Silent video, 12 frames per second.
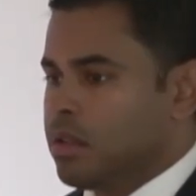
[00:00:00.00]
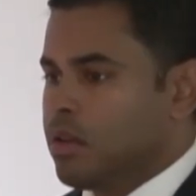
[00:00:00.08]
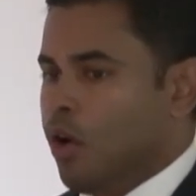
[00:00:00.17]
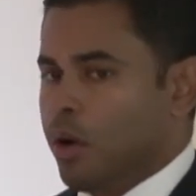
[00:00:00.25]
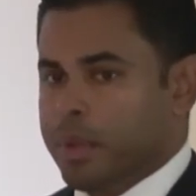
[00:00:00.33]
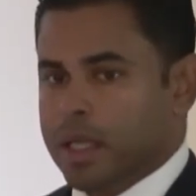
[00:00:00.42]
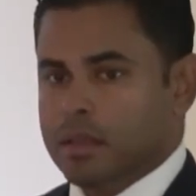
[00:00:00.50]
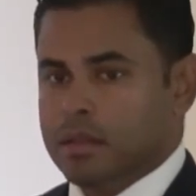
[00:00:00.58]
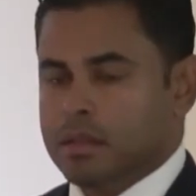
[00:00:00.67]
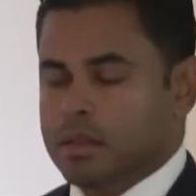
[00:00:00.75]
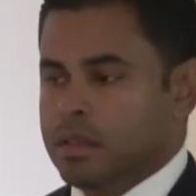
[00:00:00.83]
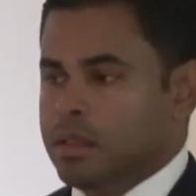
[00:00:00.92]
Corbin
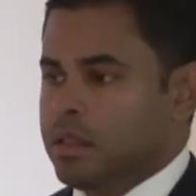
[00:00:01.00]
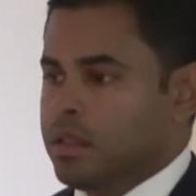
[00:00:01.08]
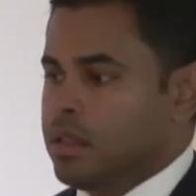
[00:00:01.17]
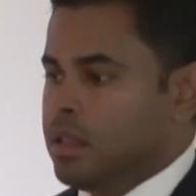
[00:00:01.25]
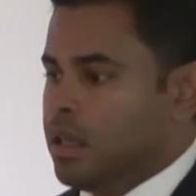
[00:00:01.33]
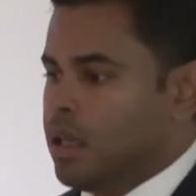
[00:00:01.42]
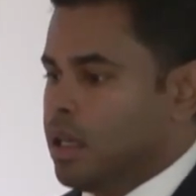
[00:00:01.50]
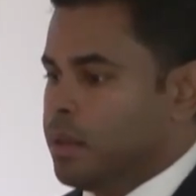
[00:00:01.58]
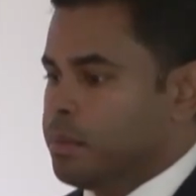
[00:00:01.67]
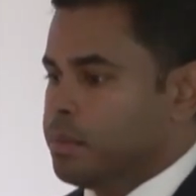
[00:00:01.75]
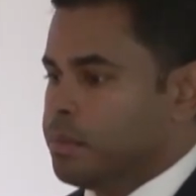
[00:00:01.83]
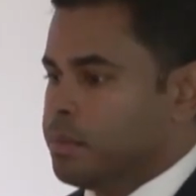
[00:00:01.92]

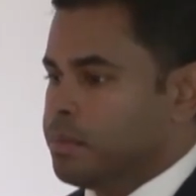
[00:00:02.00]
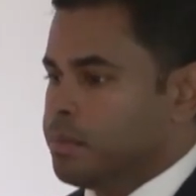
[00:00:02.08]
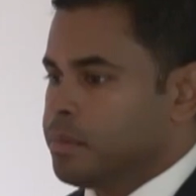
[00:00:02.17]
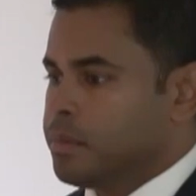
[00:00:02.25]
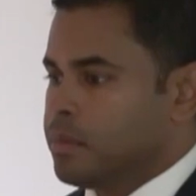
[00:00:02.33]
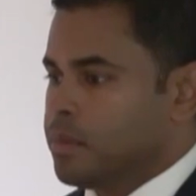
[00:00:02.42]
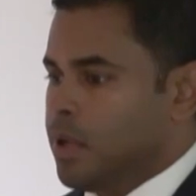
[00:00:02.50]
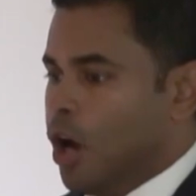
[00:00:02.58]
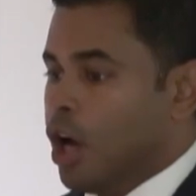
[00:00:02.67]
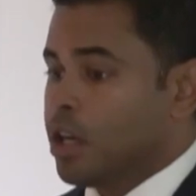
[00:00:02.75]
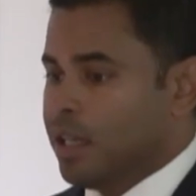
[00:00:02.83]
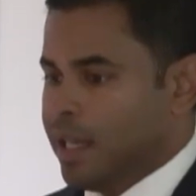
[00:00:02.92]
um,
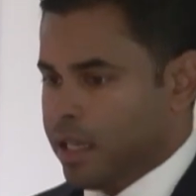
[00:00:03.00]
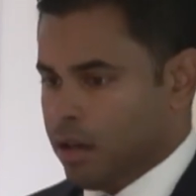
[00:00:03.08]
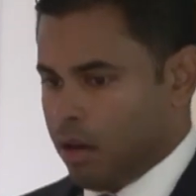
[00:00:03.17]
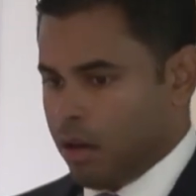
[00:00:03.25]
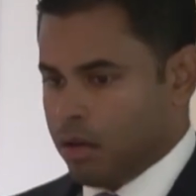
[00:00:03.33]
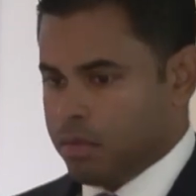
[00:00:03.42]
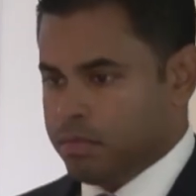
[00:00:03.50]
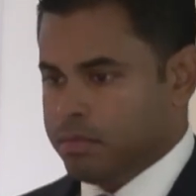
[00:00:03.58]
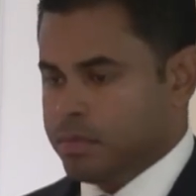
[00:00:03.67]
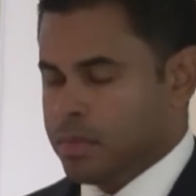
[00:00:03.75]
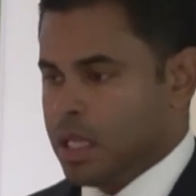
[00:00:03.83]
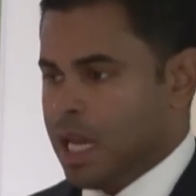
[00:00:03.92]
huddling her
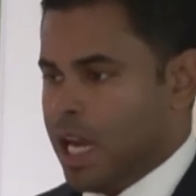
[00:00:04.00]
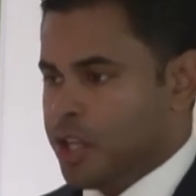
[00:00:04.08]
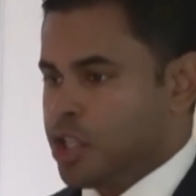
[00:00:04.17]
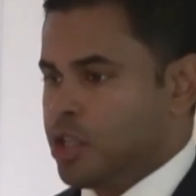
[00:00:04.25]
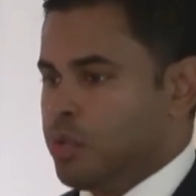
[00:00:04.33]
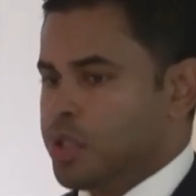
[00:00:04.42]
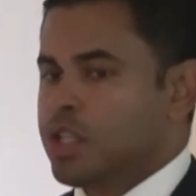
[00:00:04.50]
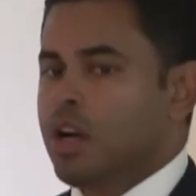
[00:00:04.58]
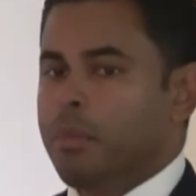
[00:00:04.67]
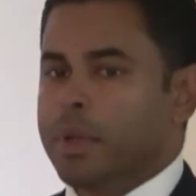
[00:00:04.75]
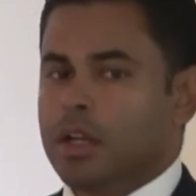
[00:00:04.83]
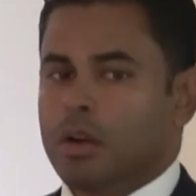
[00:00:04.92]
as she was
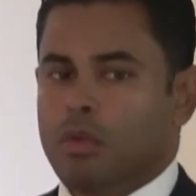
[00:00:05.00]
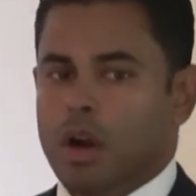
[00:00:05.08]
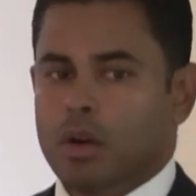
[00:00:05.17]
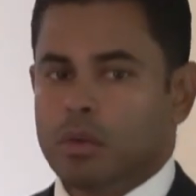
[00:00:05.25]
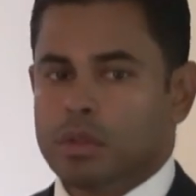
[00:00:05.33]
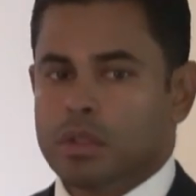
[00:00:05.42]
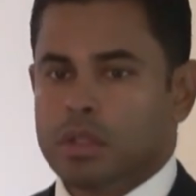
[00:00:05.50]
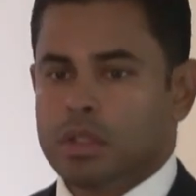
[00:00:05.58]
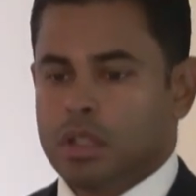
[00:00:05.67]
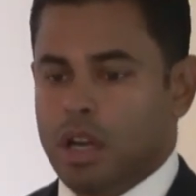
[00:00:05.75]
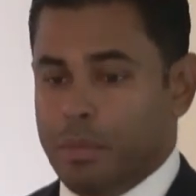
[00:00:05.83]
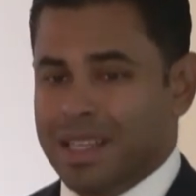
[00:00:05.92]
coming around,
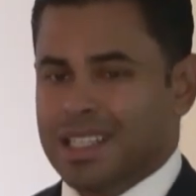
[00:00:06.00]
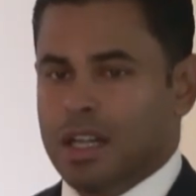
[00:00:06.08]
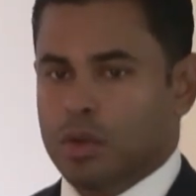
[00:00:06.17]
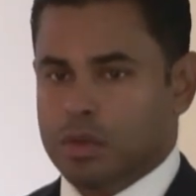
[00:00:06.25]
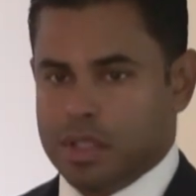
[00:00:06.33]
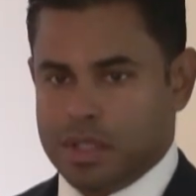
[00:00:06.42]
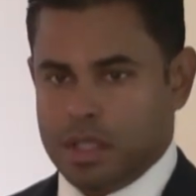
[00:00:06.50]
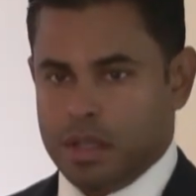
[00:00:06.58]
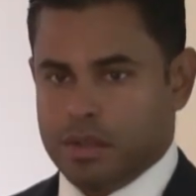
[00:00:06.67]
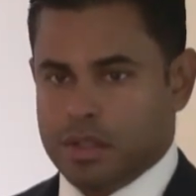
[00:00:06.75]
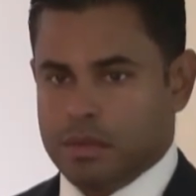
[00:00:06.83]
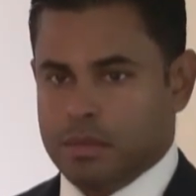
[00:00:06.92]
coming down the
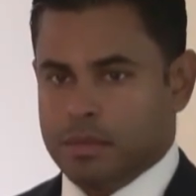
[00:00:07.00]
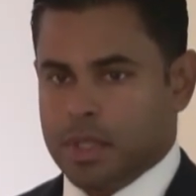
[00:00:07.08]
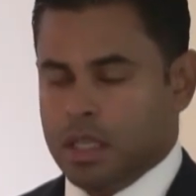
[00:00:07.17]
stairs,